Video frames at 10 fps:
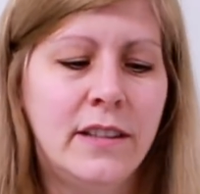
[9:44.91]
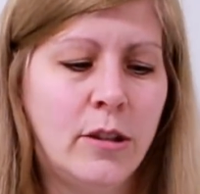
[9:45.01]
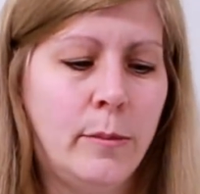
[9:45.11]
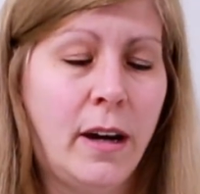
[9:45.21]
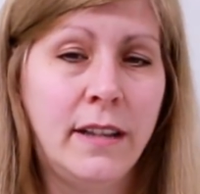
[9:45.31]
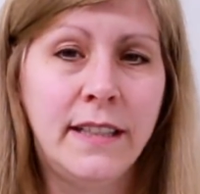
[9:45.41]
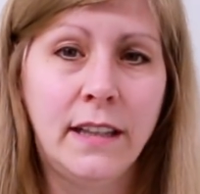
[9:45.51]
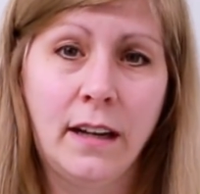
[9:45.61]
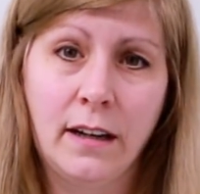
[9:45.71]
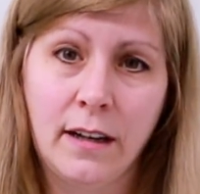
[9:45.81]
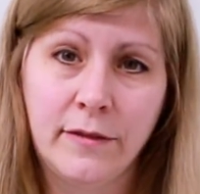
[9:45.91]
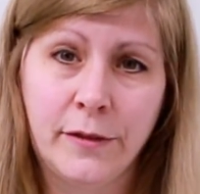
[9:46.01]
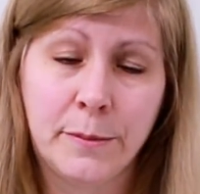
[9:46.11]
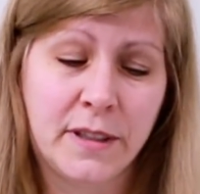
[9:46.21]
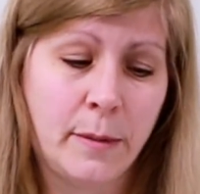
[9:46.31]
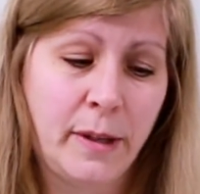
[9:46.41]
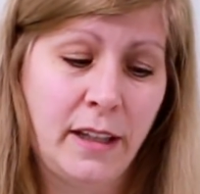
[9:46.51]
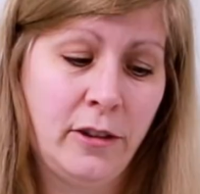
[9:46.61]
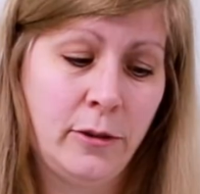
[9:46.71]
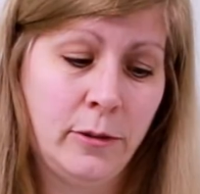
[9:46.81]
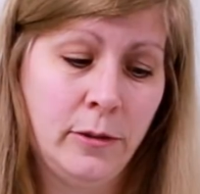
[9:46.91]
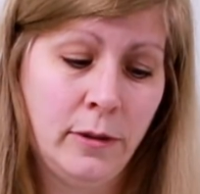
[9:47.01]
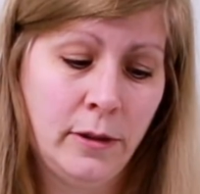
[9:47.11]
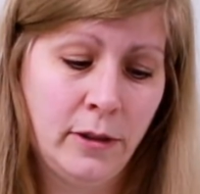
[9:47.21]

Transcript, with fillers: So Monty I got from somebody who